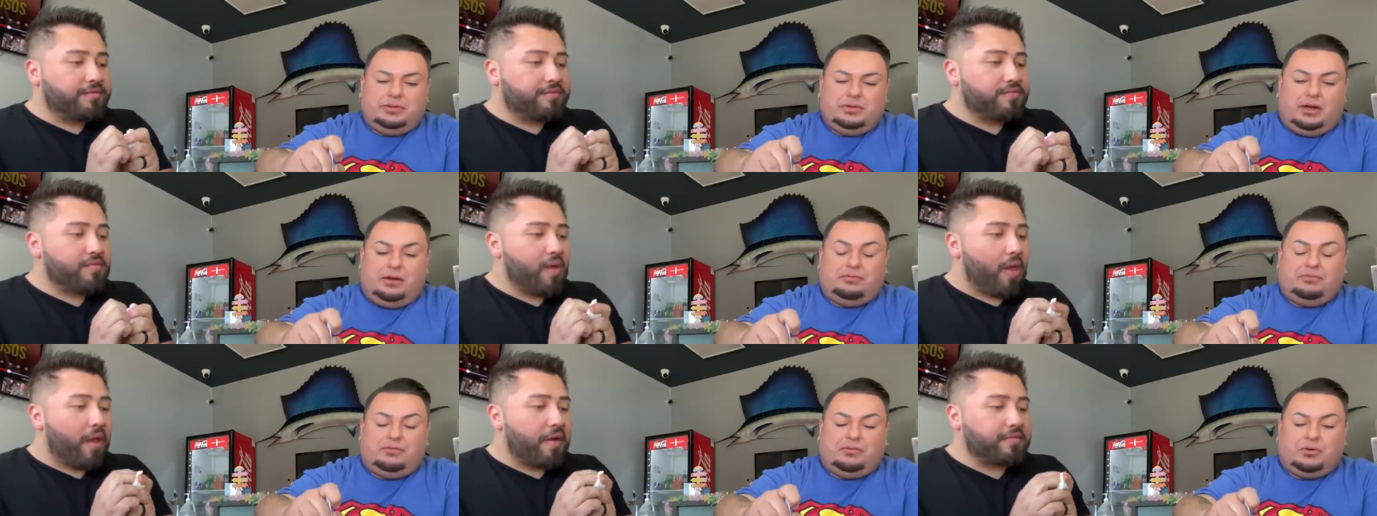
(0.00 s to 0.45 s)

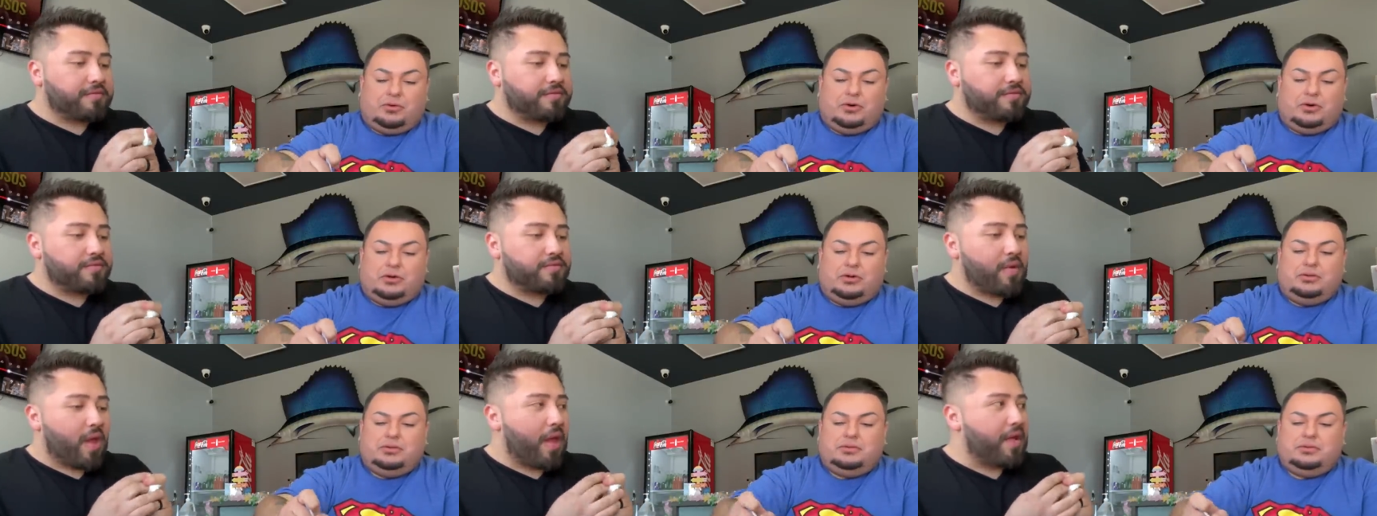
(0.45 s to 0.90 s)
Speaker 1: I'm full.
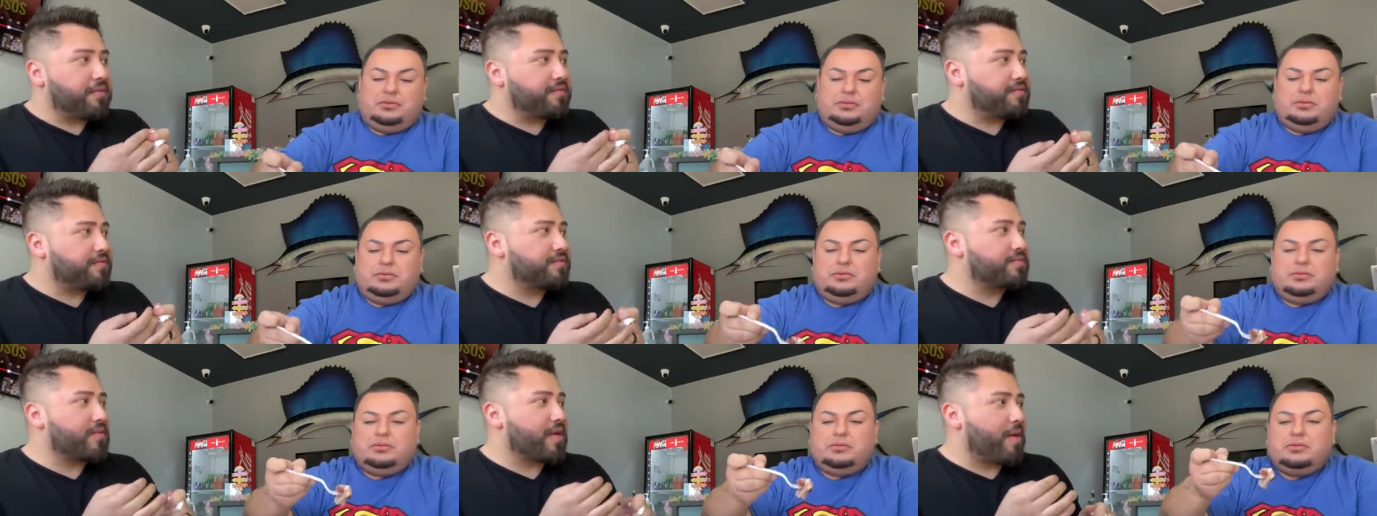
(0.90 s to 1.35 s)

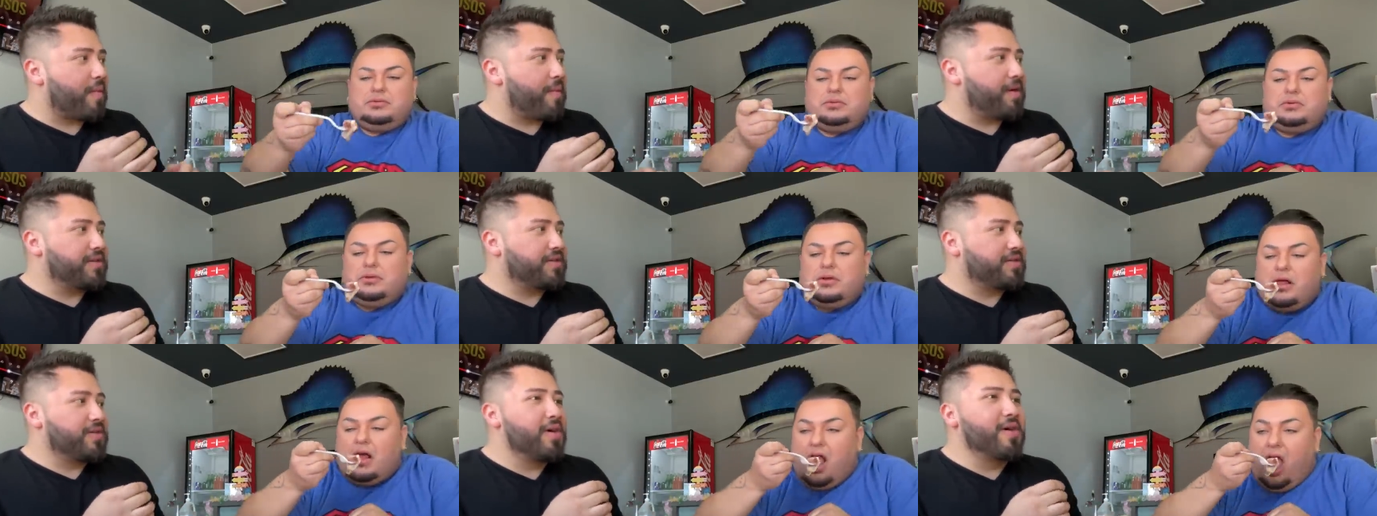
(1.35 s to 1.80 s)
They
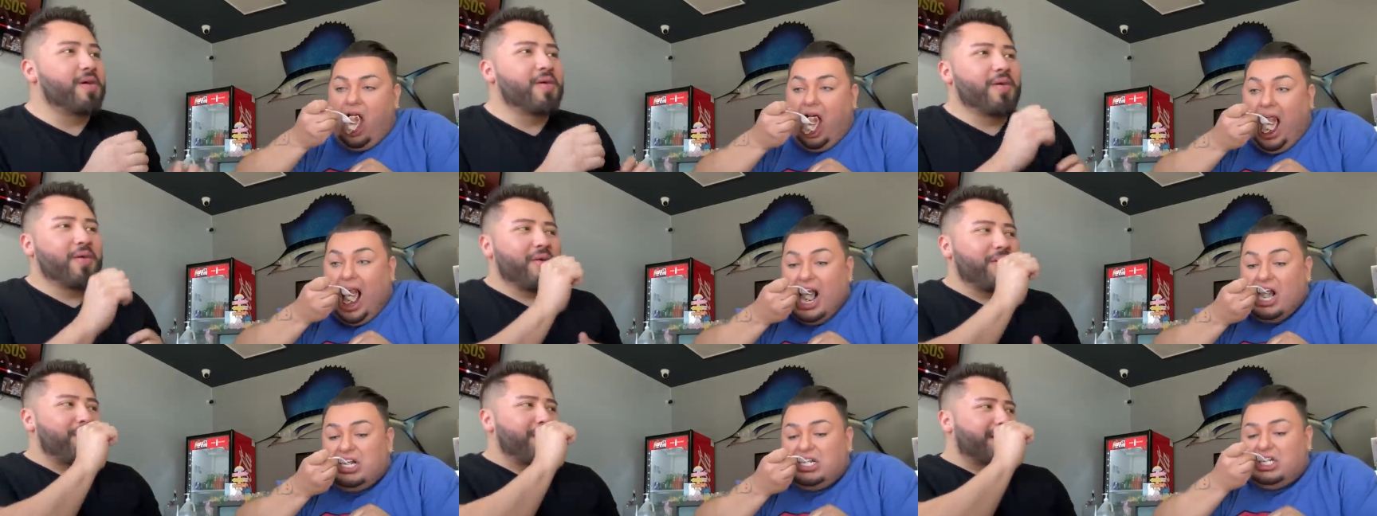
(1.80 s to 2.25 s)

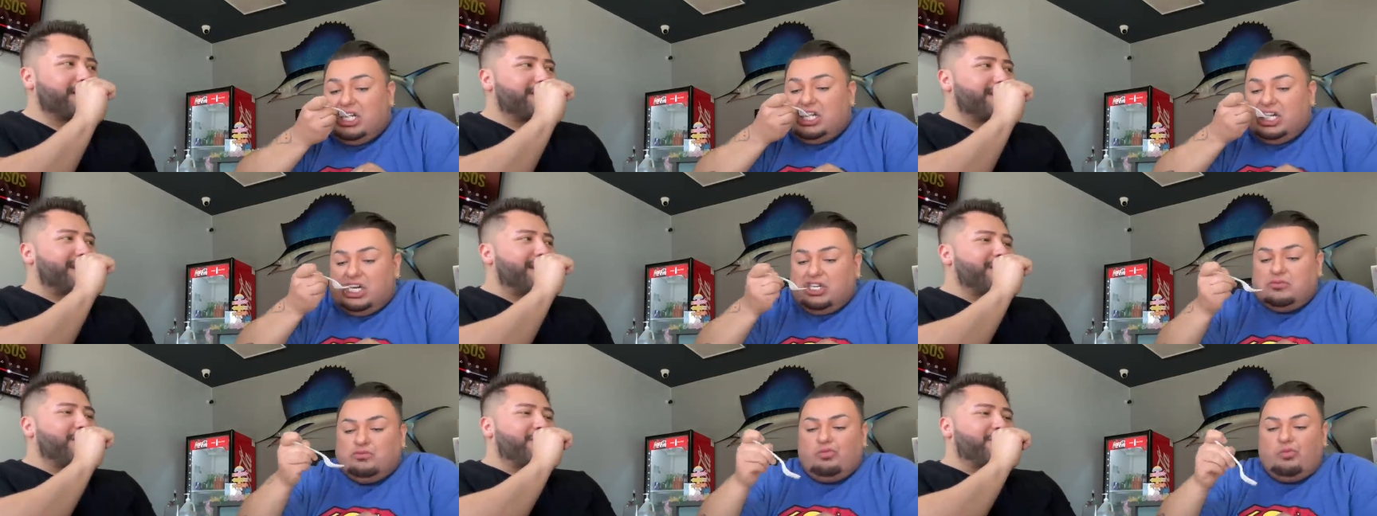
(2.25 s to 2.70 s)

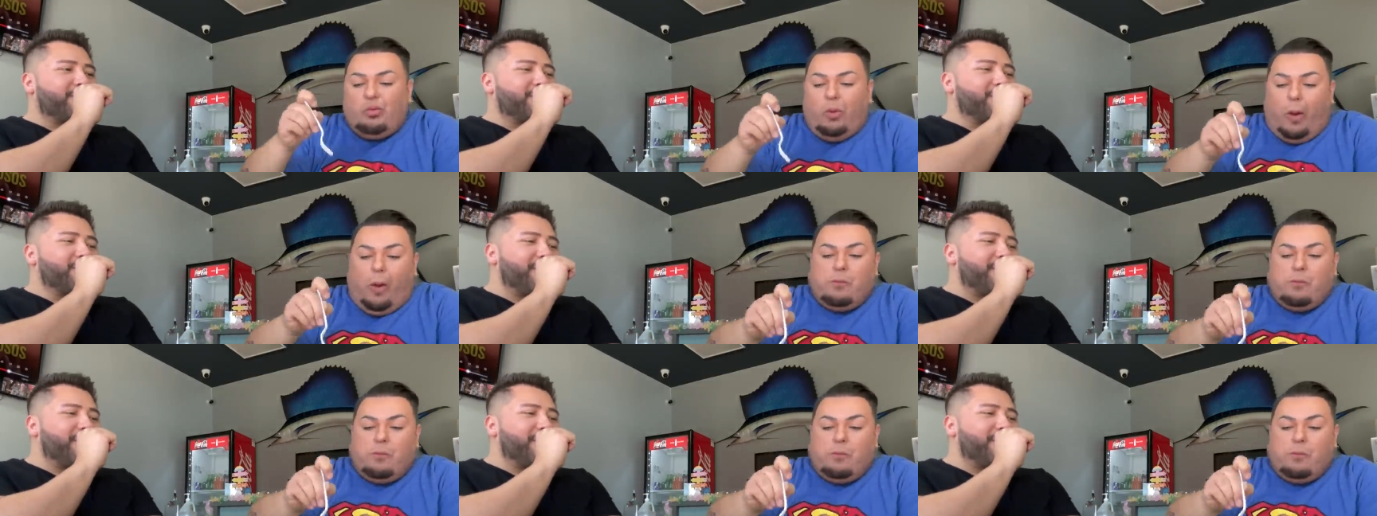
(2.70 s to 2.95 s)
overdo